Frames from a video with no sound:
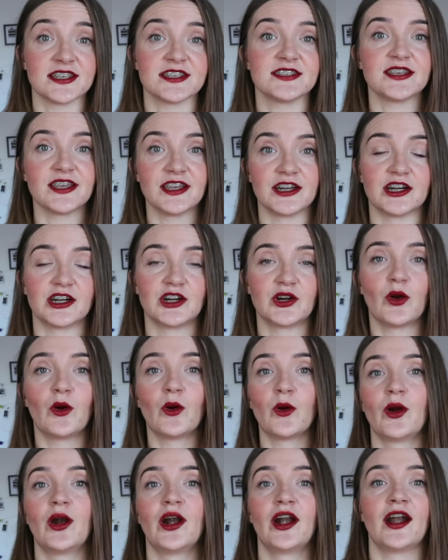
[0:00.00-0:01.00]
this year,
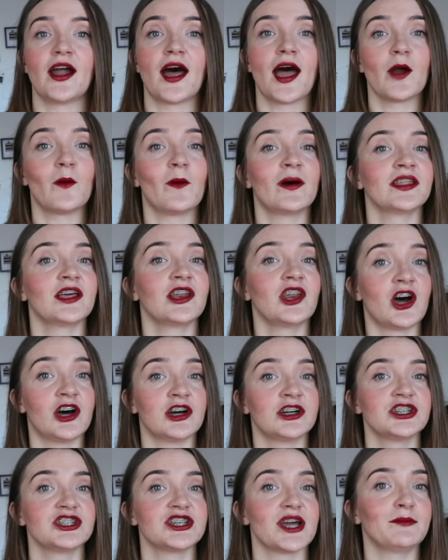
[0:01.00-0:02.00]
or I want to
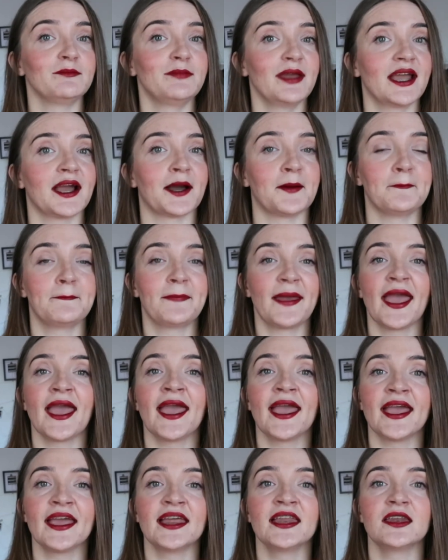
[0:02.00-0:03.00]
launch a big
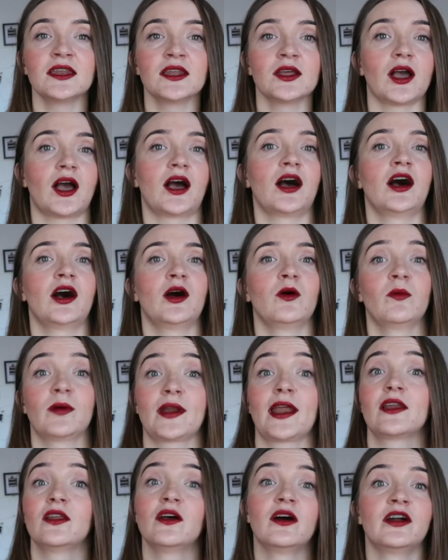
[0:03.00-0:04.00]
campaign
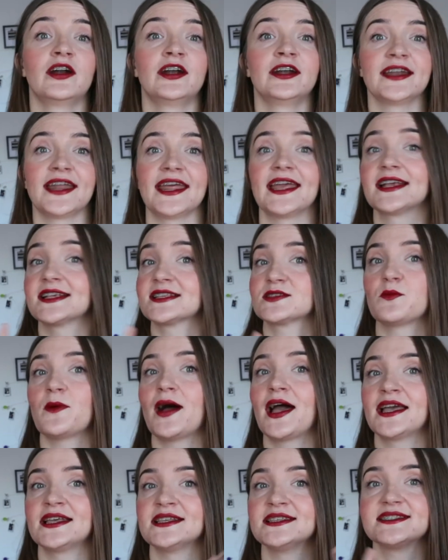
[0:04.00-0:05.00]
where I learn X,
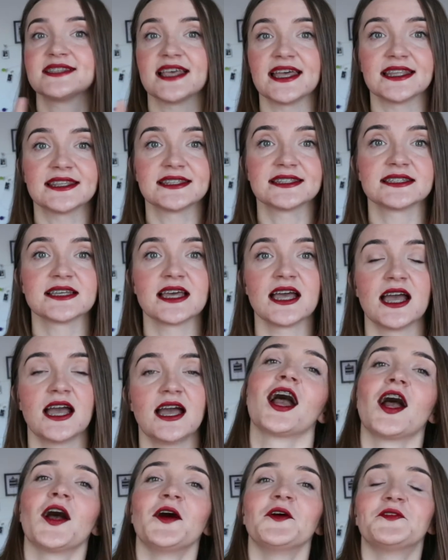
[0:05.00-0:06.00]
Y, and Z.
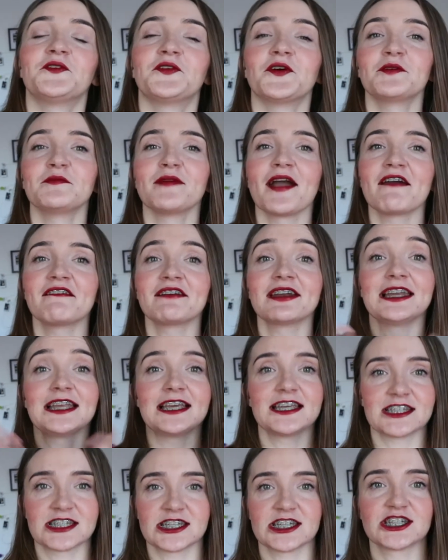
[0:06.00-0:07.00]
For my
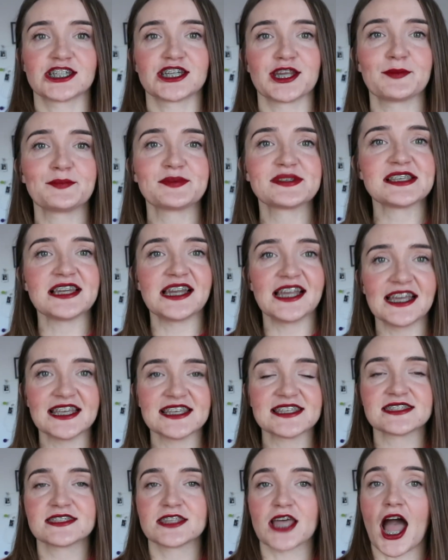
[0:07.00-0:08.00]
relationships
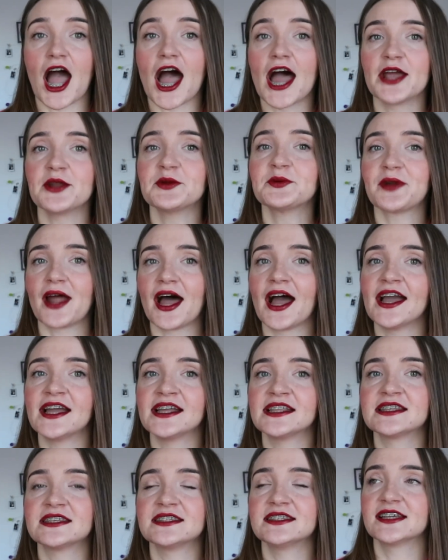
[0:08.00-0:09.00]
list, I
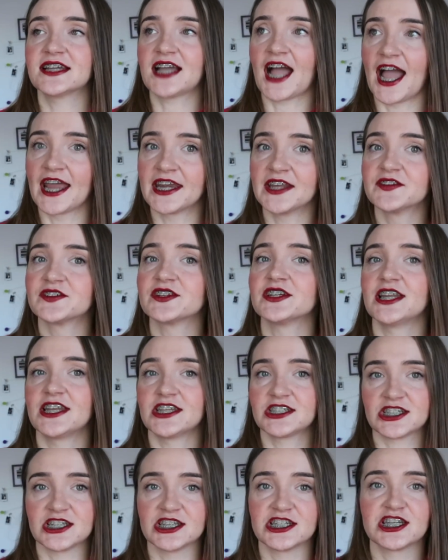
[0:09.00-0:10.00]
write the kind of
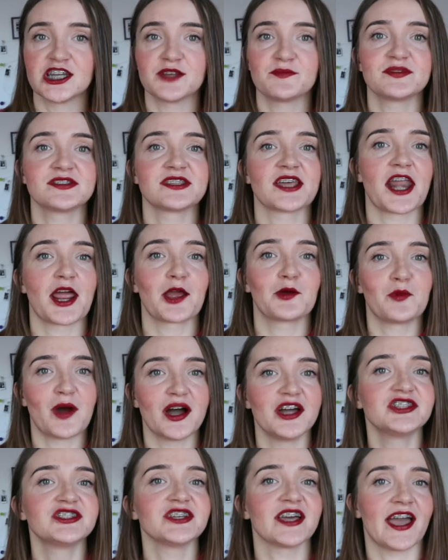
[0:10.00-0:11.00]
relationships that I
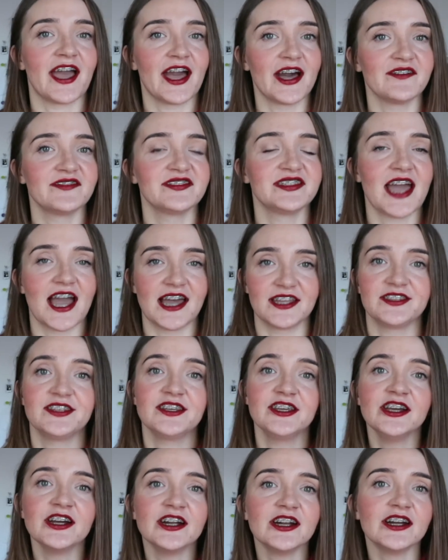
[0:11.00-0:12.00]
want to have that
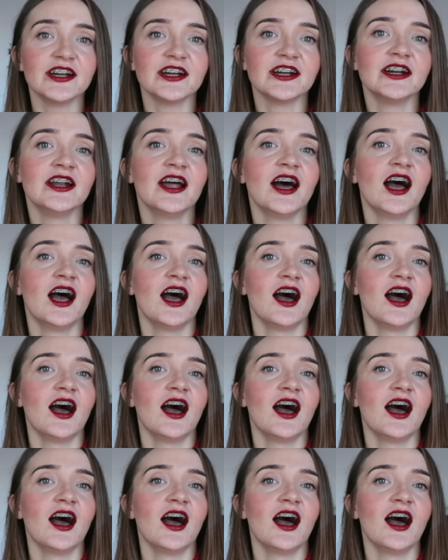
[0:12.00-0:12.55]
year.